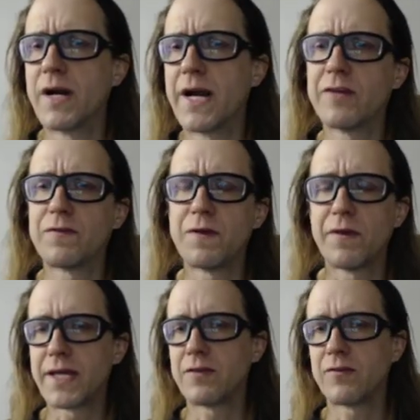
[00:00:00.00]
And I just feel
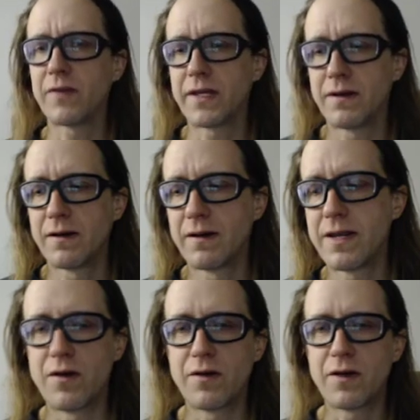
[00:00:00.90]
like it's like,
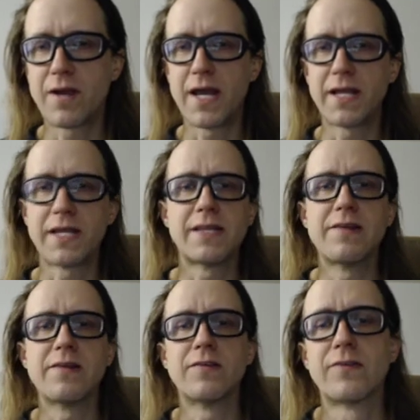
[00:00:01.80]
you're kind of getting
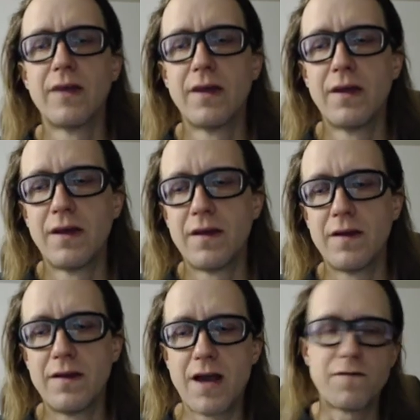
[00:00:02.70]
these
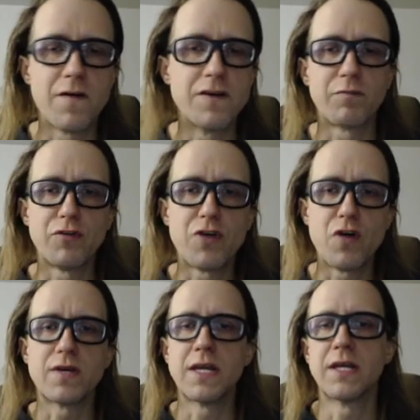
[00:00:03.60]
non-fungible
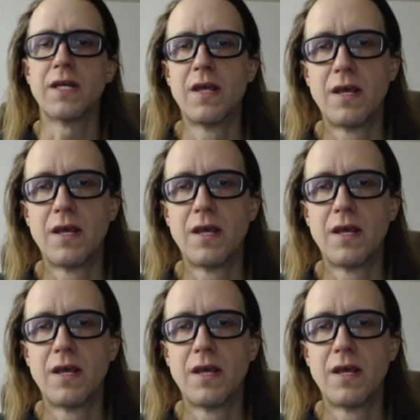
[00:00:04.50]
tokens